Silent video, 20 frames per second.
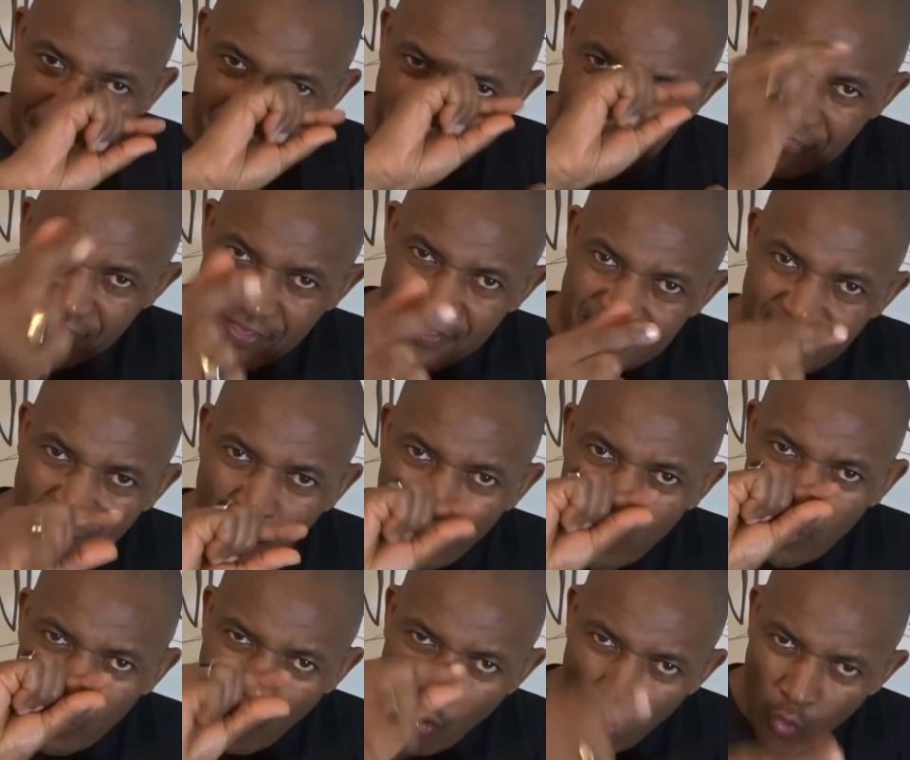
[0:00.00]
thing that
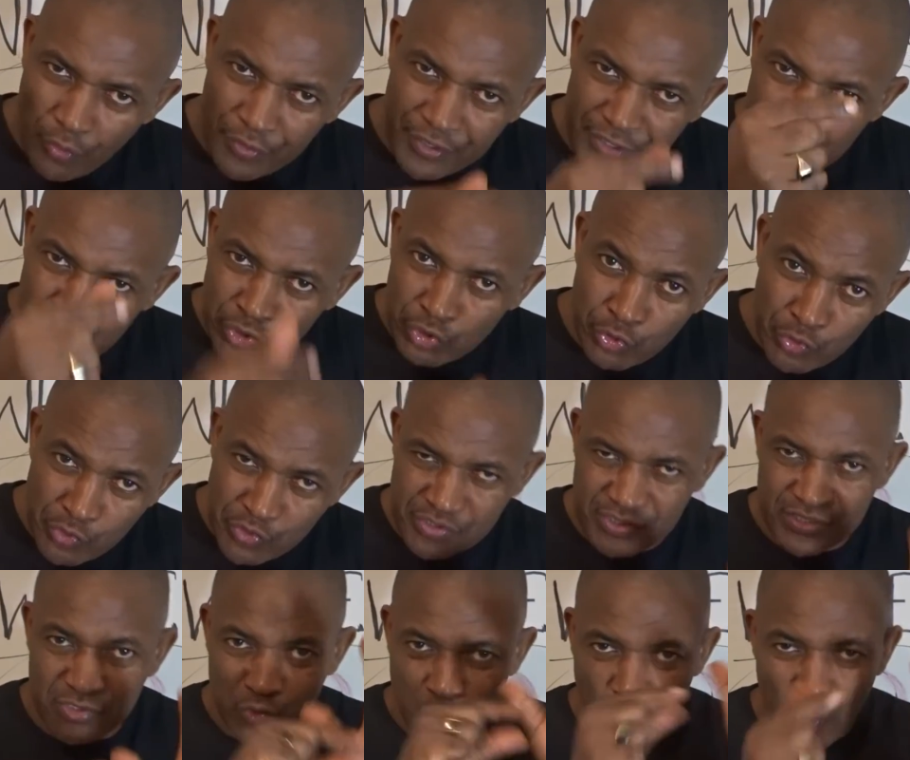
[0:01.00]
will hold the
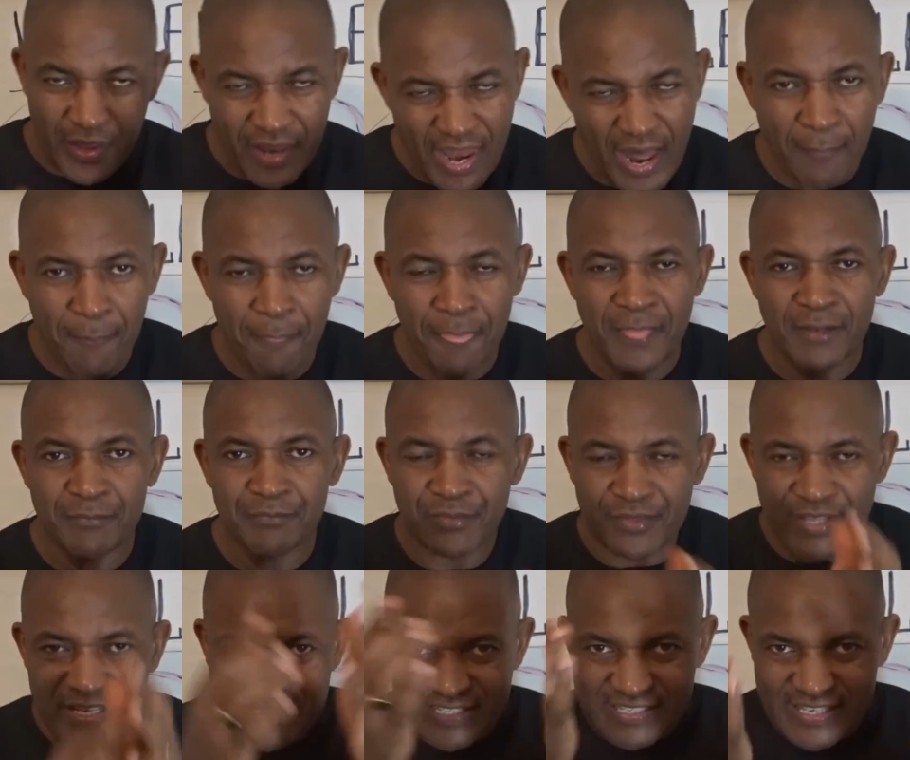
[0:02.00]
juice together,
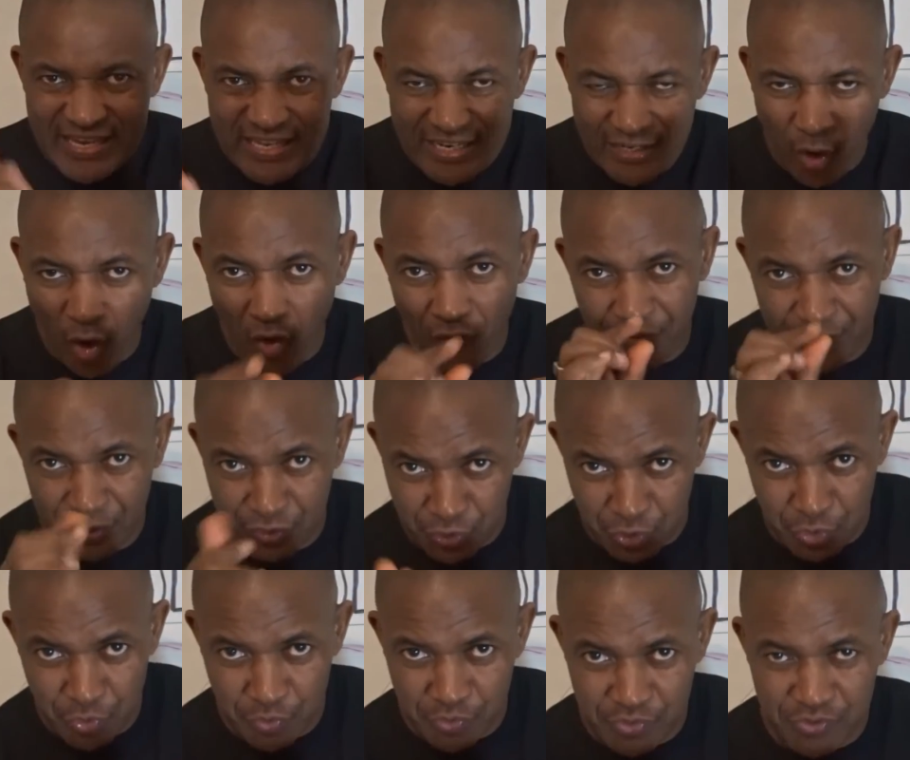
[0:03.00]
the skin of the
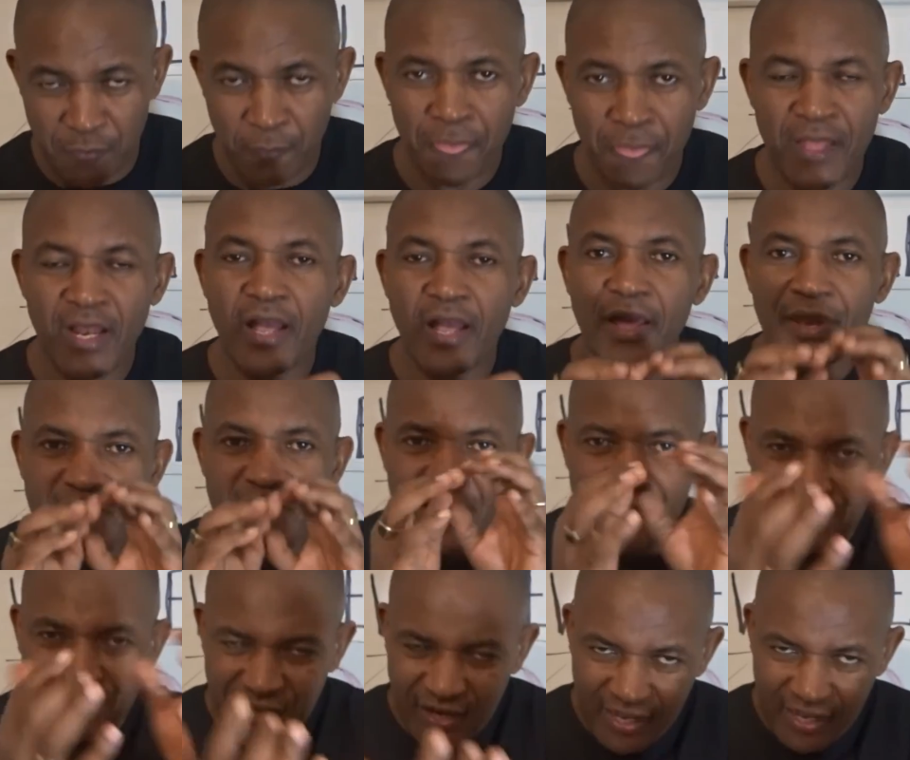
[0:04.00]
juice.
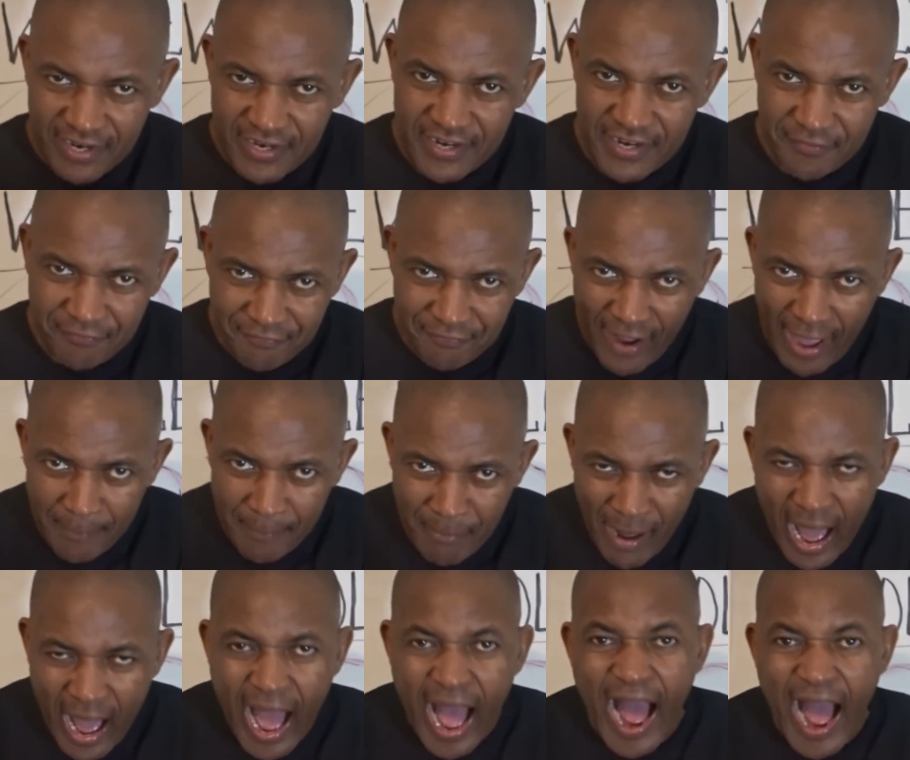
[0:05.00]
They've taken the
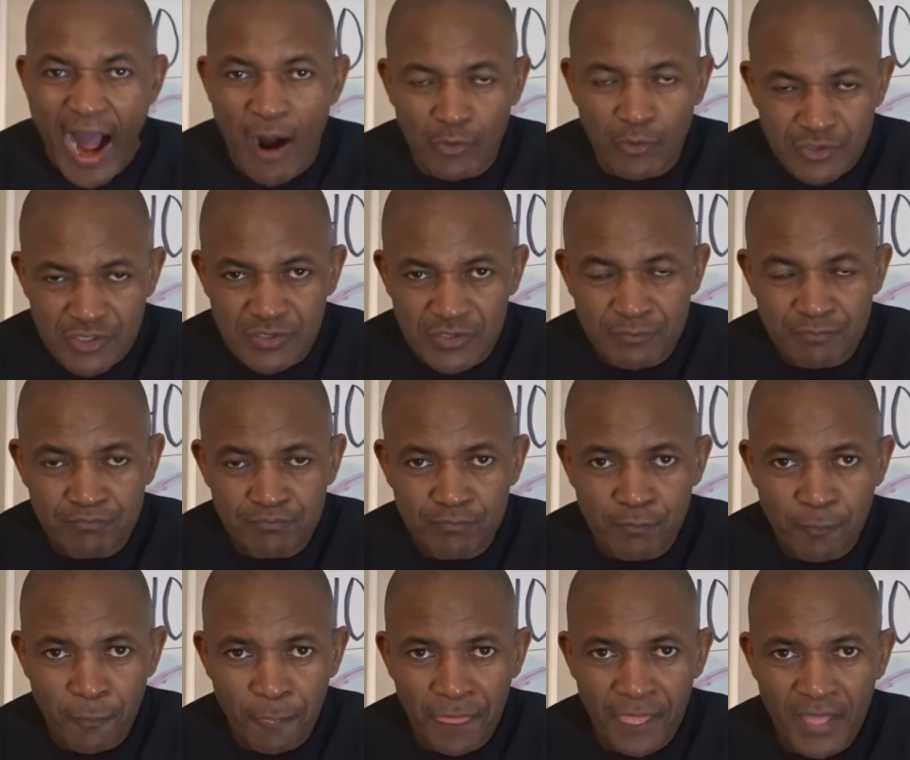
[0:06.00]
fiber out,
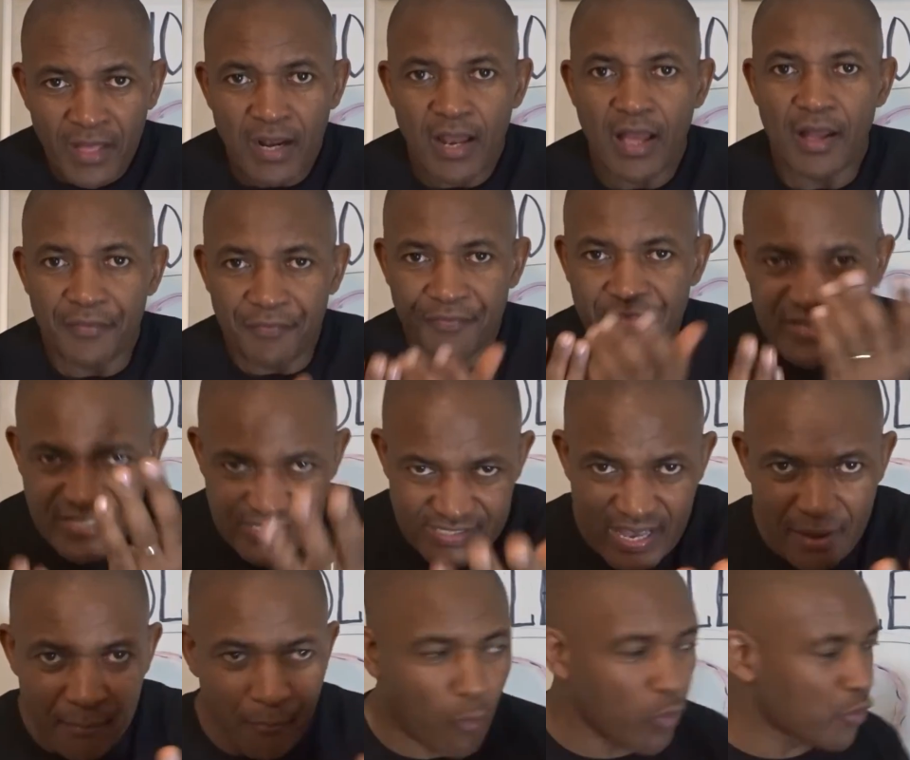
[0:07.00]
the
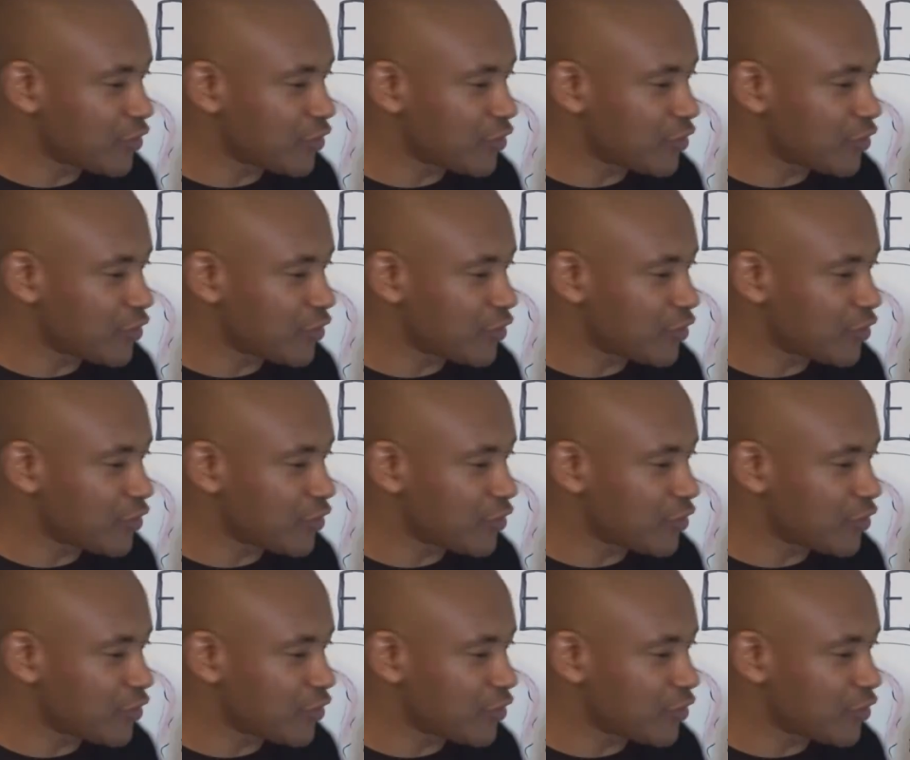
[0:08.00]
same